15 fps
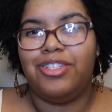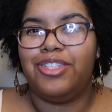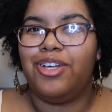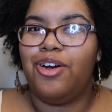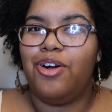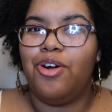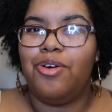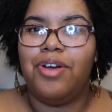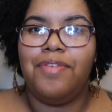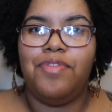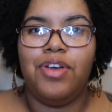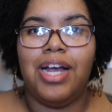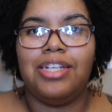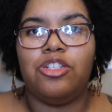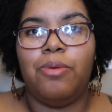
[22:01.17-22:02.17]
So if
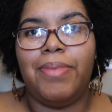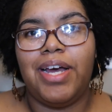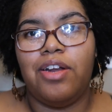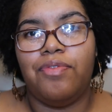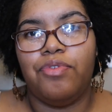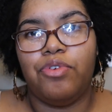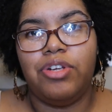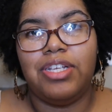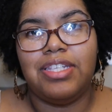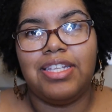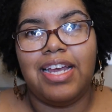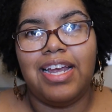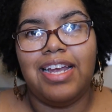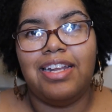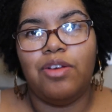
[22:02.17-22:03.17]
you guys don't mind a fruity
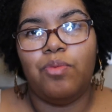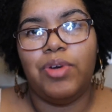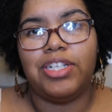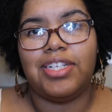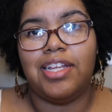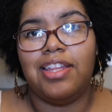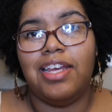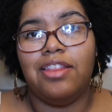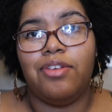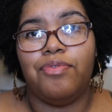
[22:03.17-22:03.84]
scent, which I think the